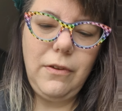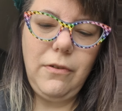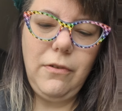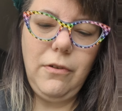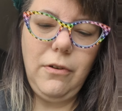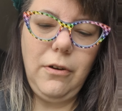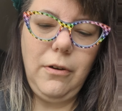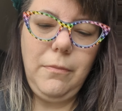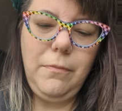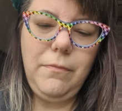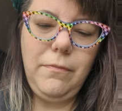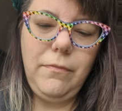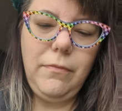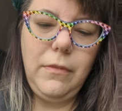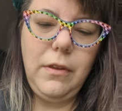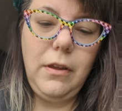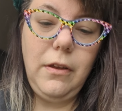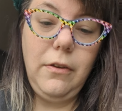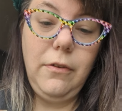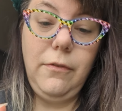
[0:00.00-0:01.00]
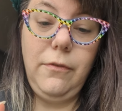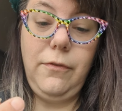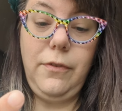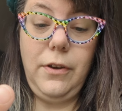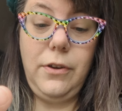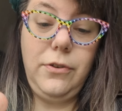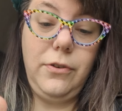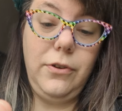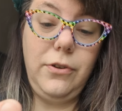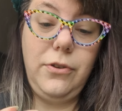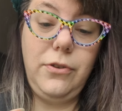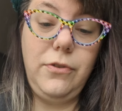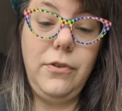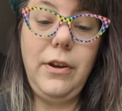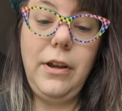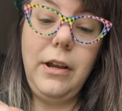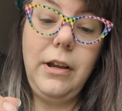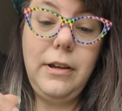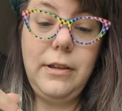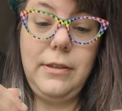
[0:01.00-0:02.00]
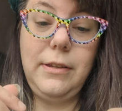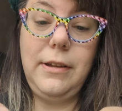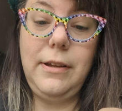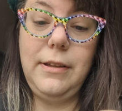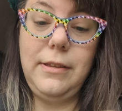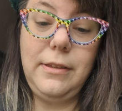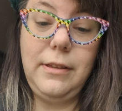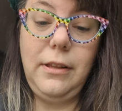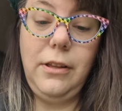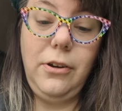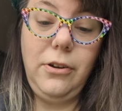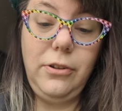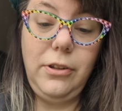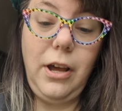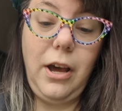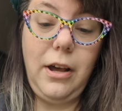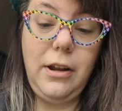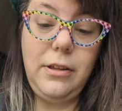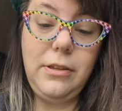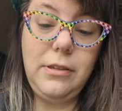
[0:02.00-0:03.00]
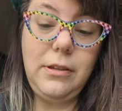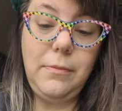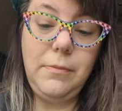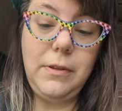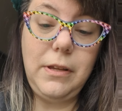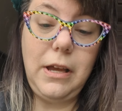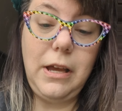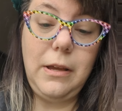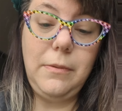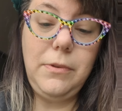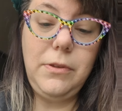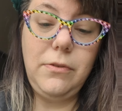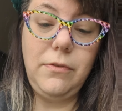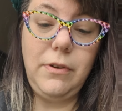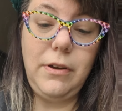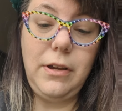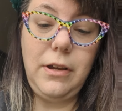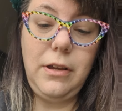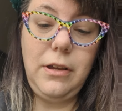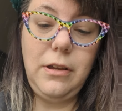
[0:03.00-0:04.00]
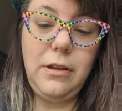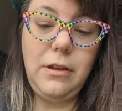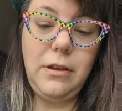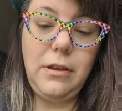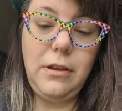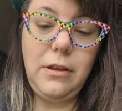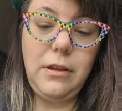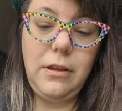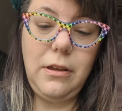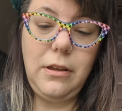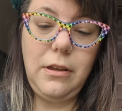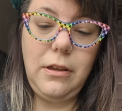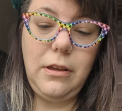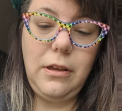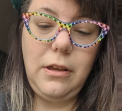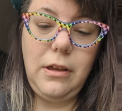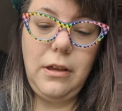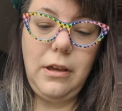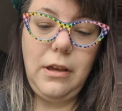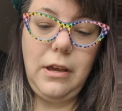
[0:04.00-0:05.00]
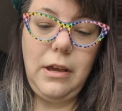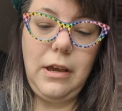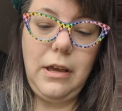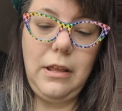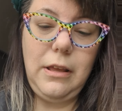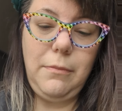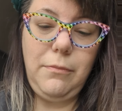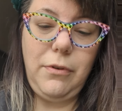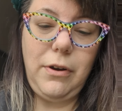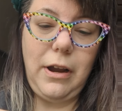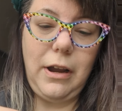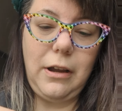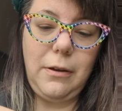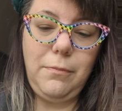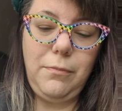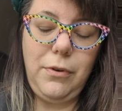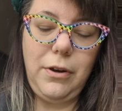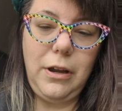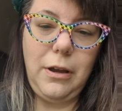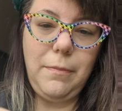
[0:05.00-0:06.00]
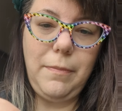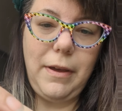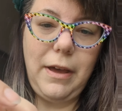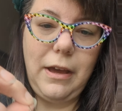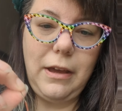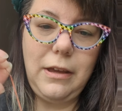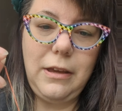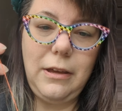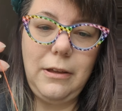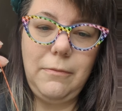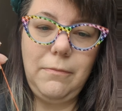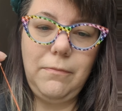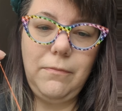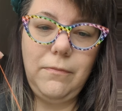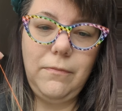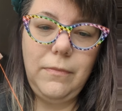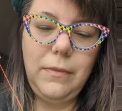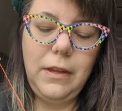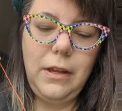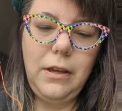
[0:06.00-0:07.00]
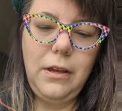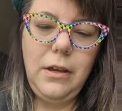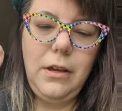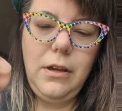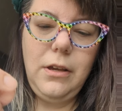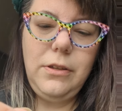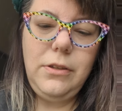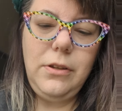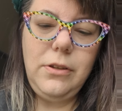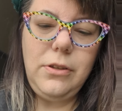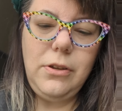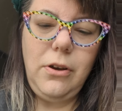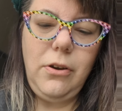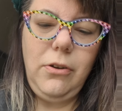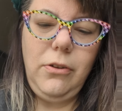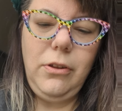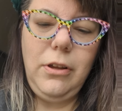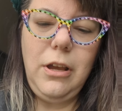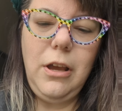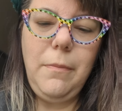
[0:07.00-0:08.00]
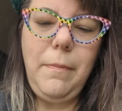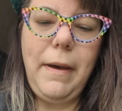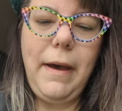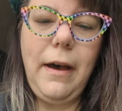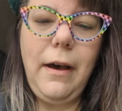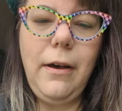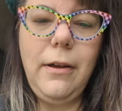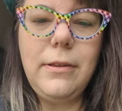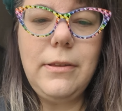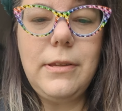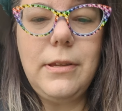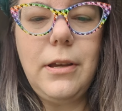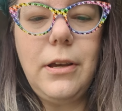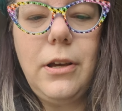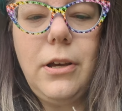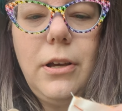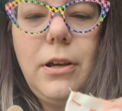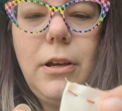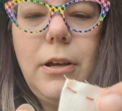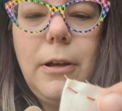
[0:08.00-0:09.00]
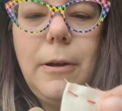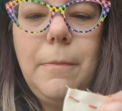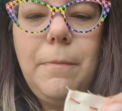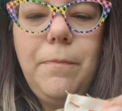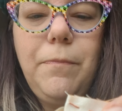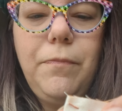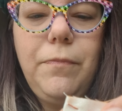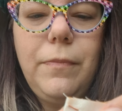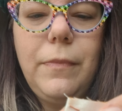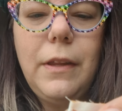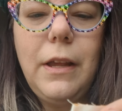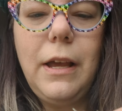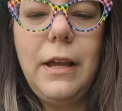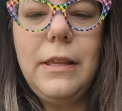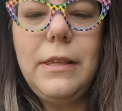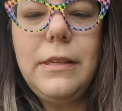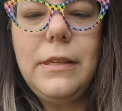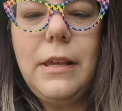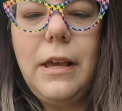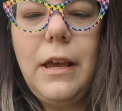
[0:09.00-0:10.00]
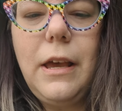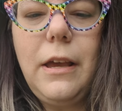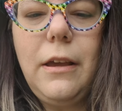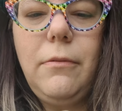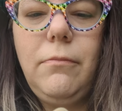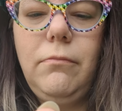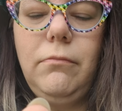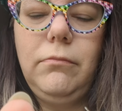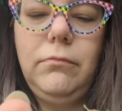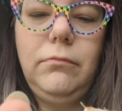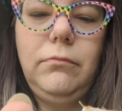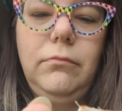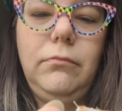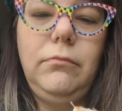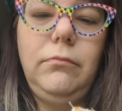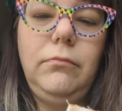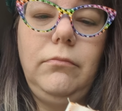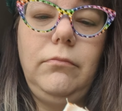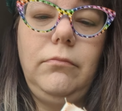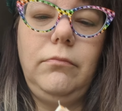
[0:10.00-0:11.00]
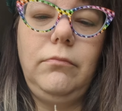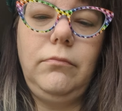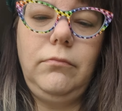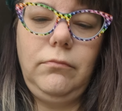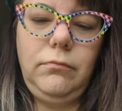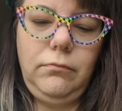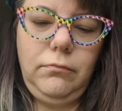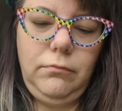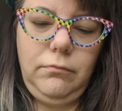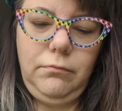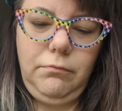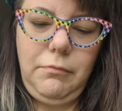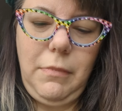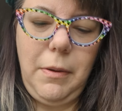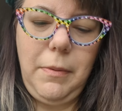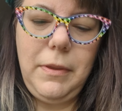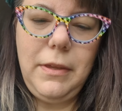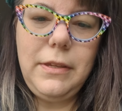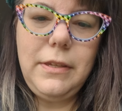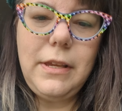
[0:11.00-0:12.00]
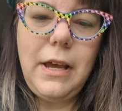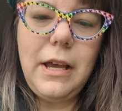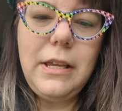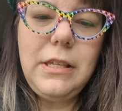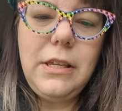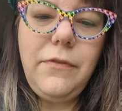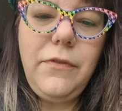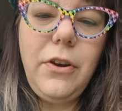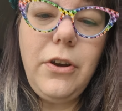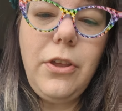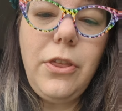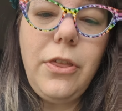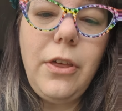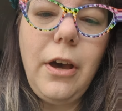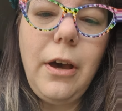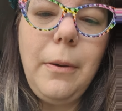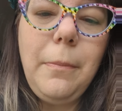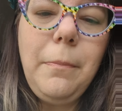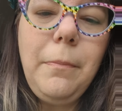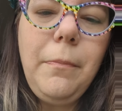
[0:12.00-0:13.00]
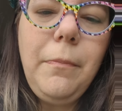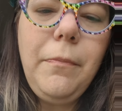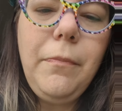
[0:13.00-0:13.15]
Oh, fix your string because it gets a little knotted sometimes. 3. And then bring it back in. So it's only about, I'd say, maybe the size of your thumb.